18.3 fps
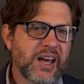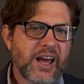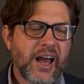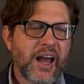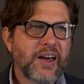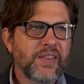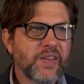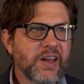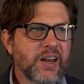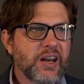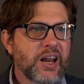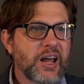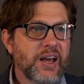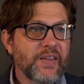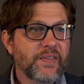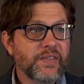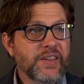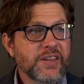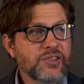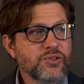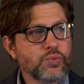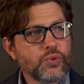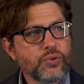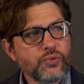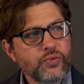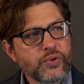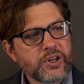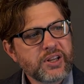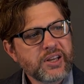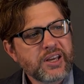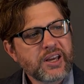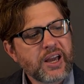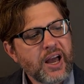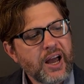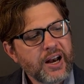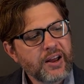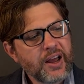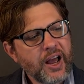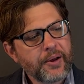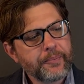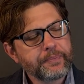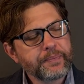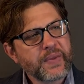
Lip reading: And then this will really kind of,